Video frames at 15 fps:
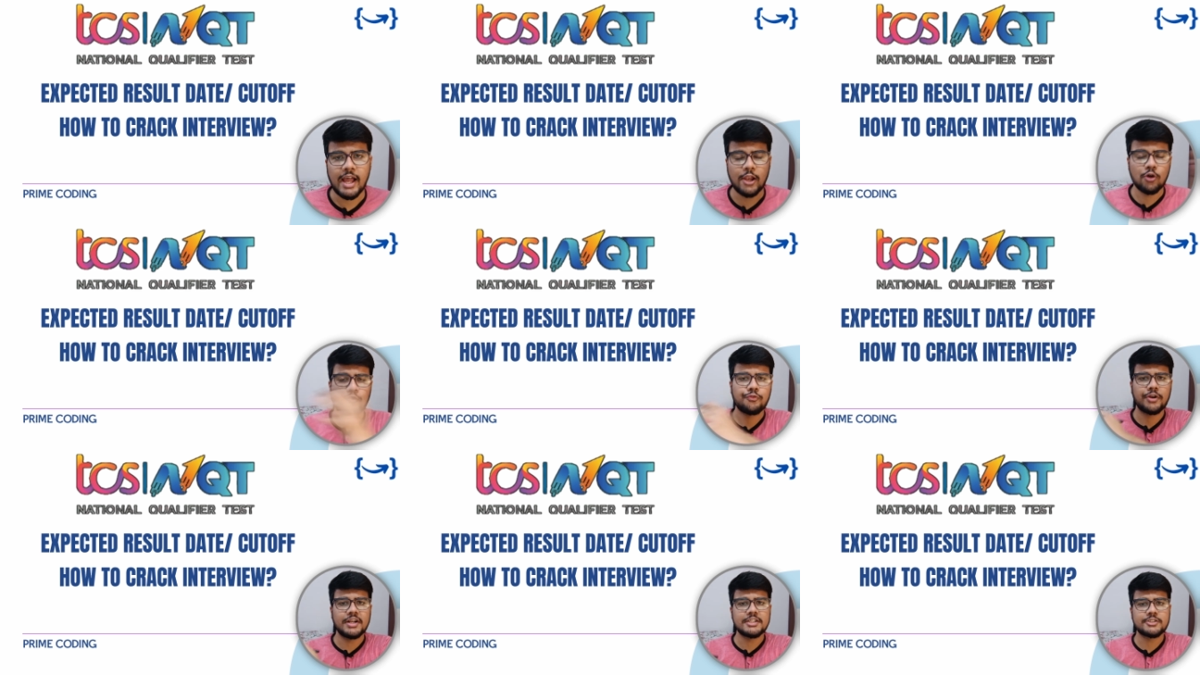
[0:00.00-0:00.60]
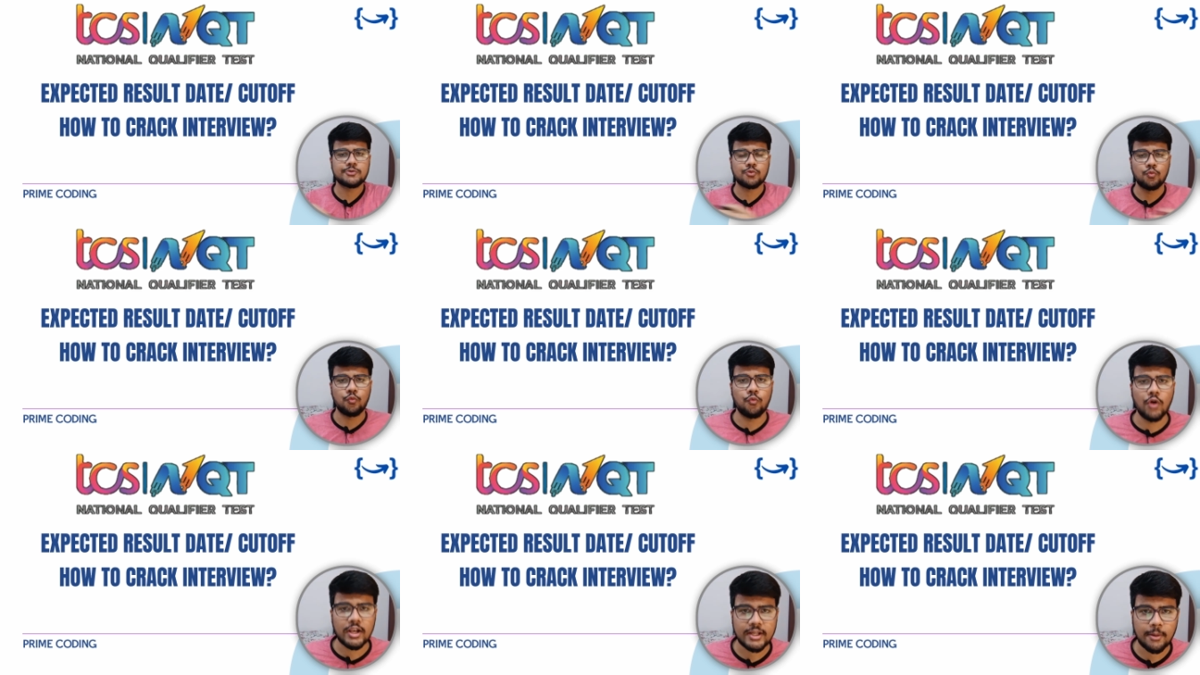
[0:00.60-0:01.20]
Hello friends,
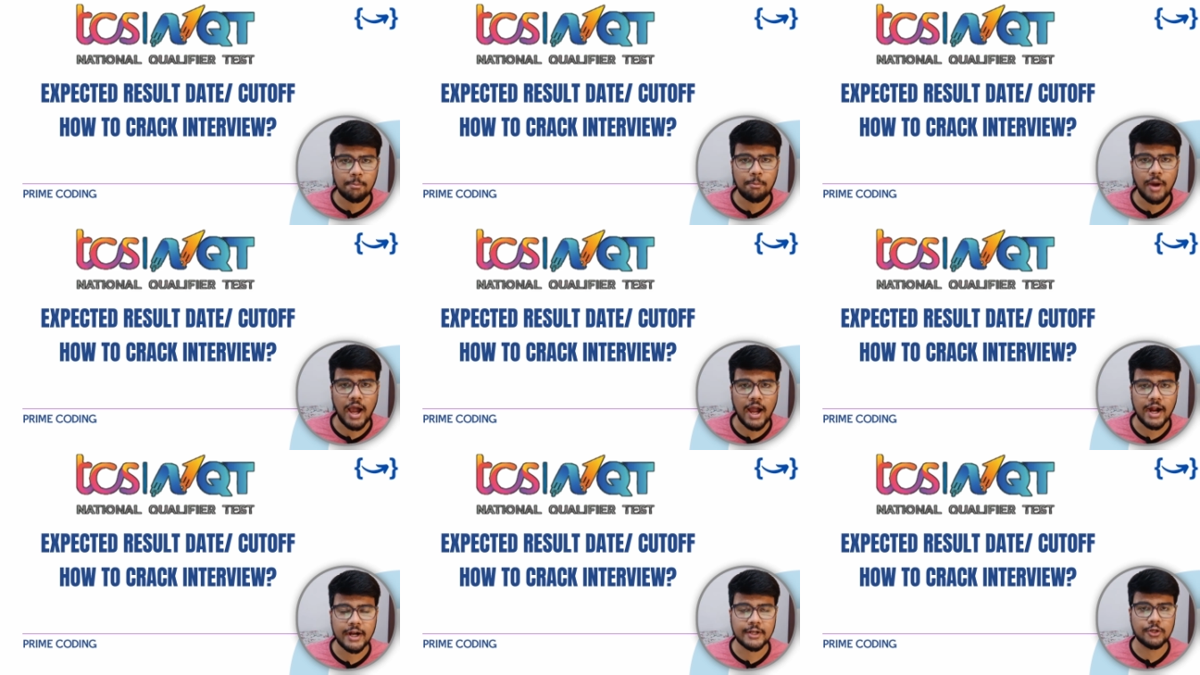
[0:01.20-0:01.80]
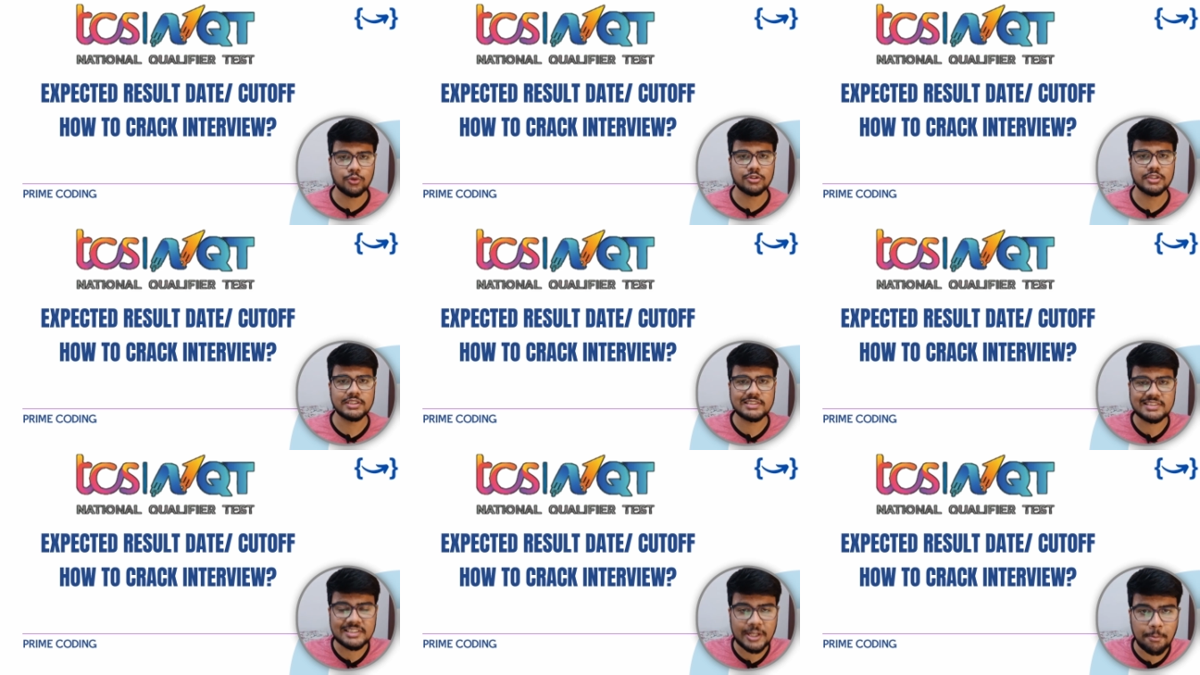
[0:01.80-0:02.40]
welcome back to
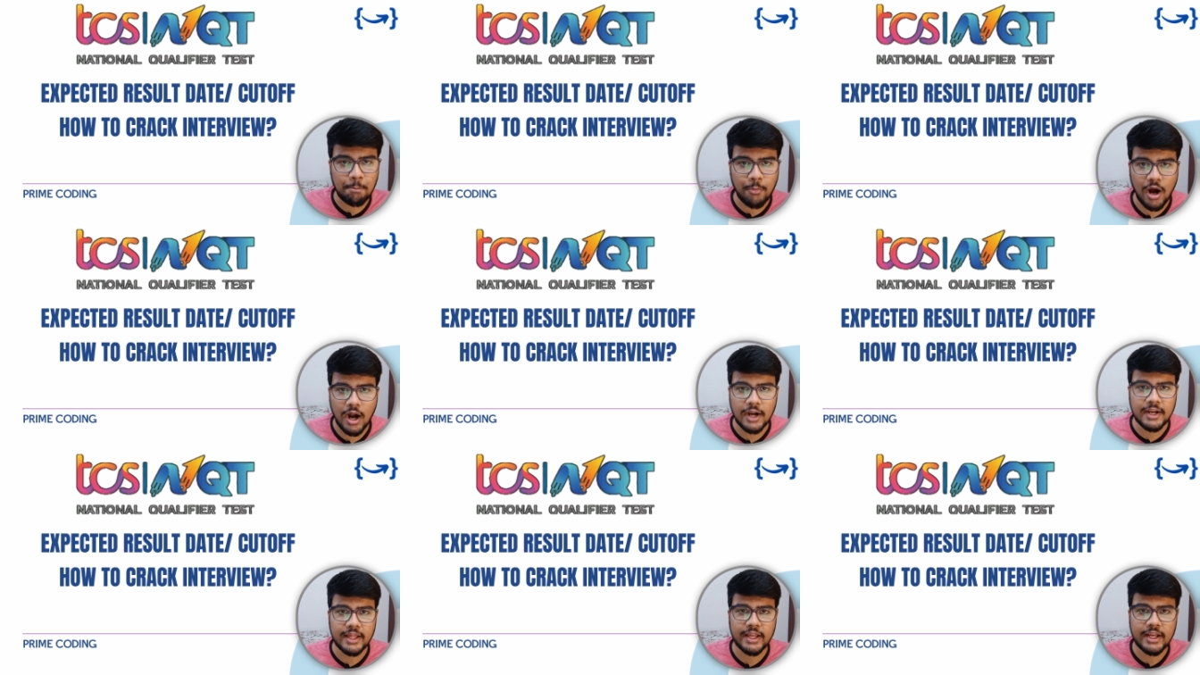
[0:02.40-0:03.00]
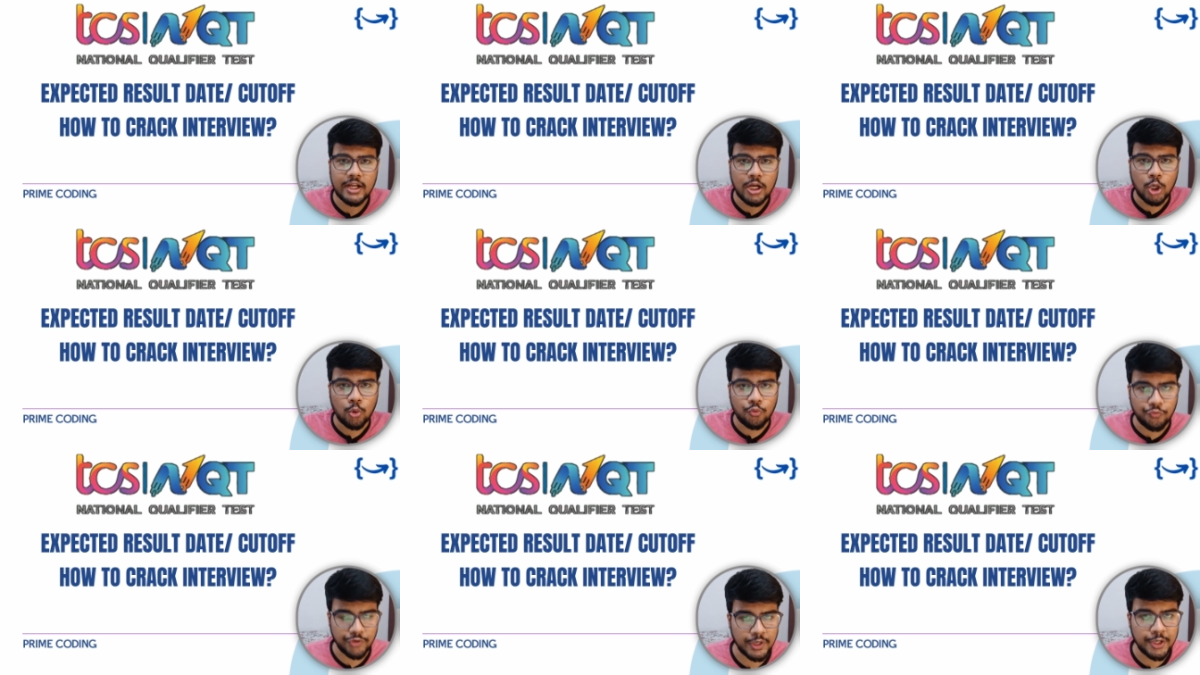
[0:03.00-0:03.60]
this demanding
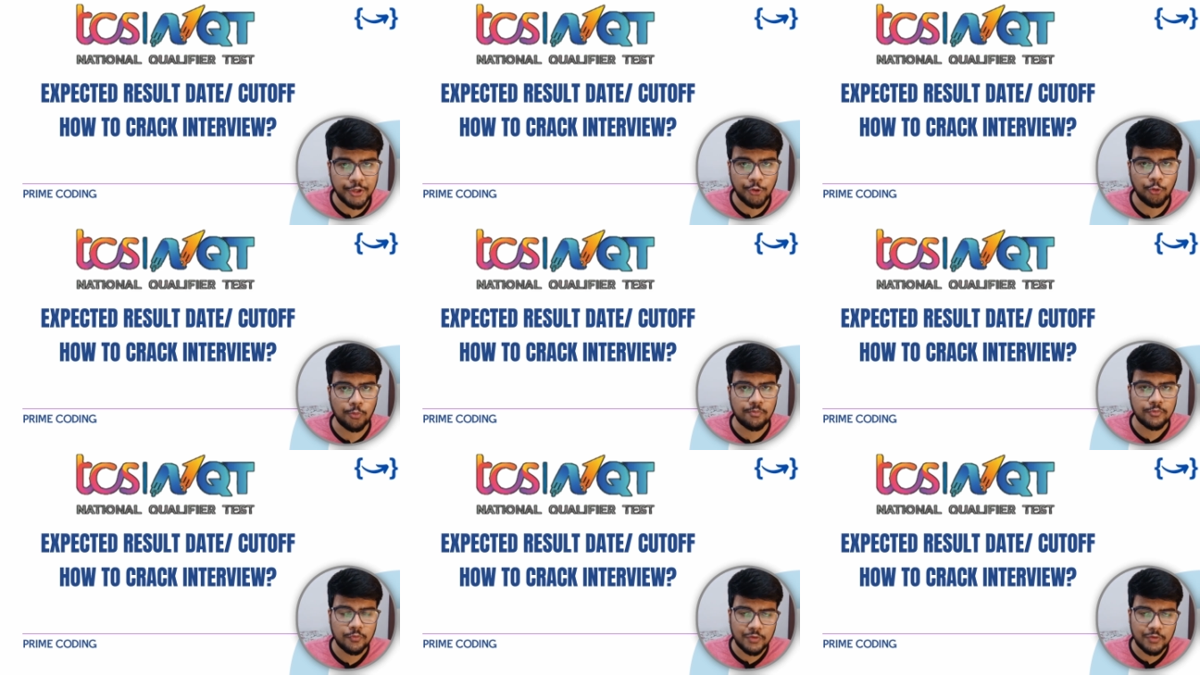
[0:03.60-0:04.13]
video,